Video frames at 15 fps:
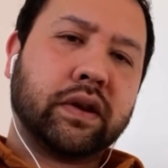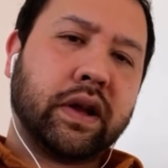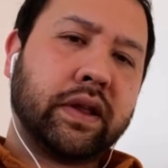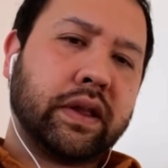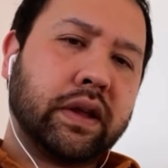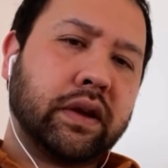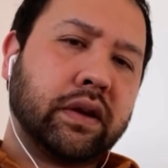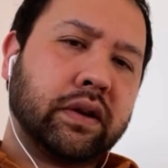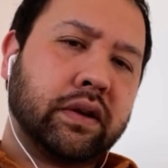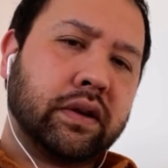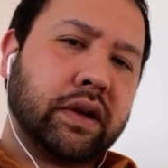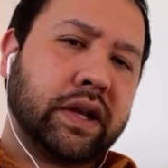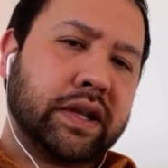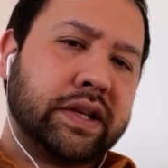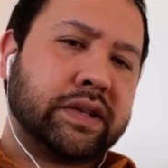I think
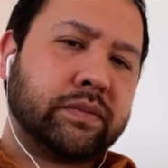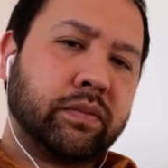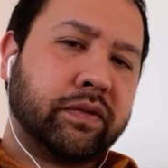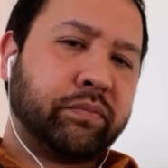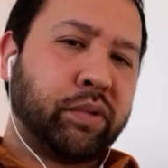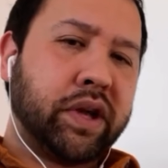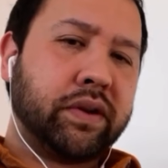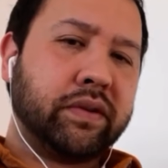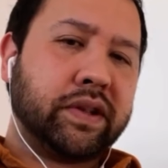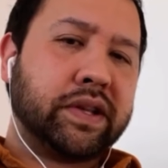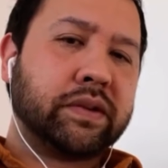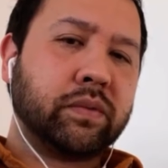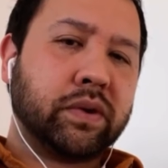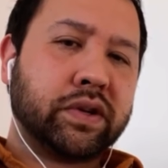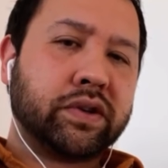we've played at
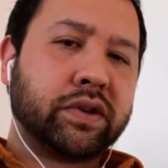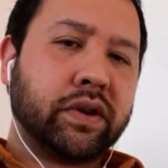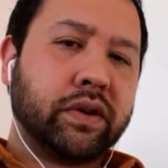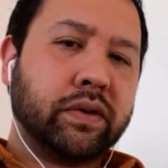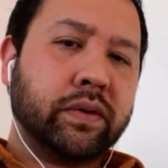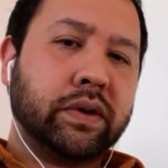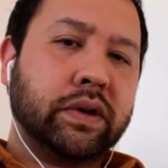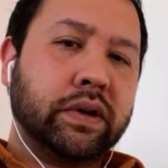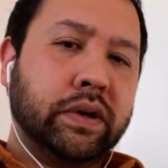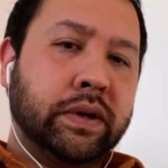least one show